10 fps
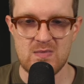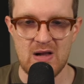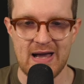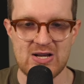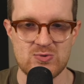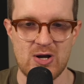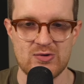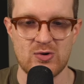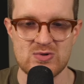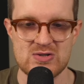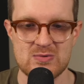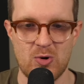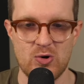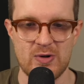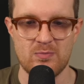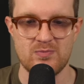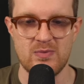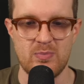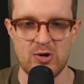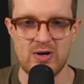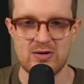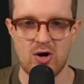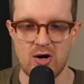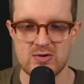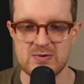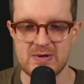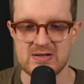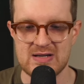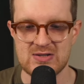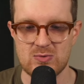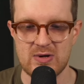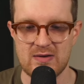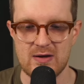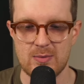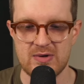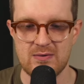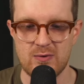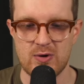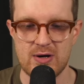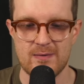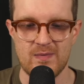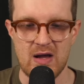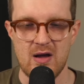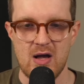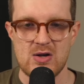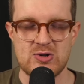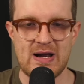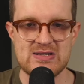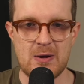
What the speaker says: I guess we also just pulled a billion cards because that's what we get the update for here. So next up